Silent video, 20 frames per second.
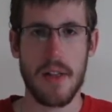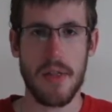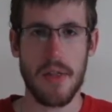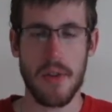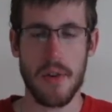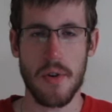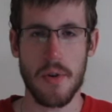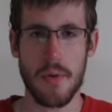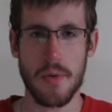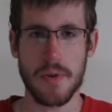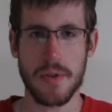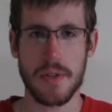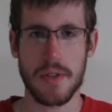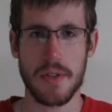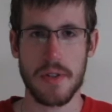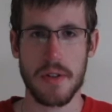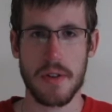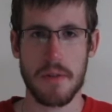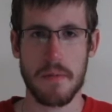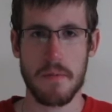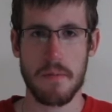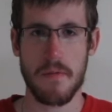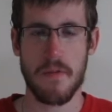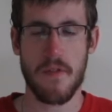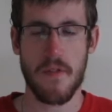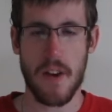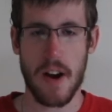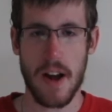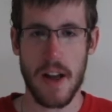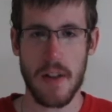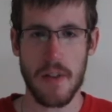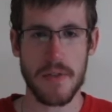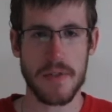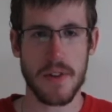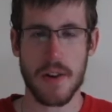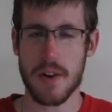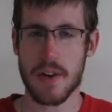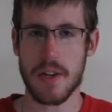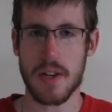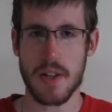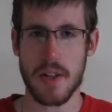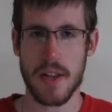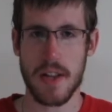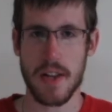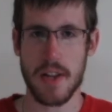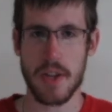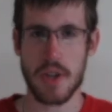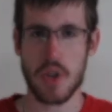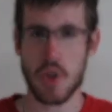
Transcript: those files are deleted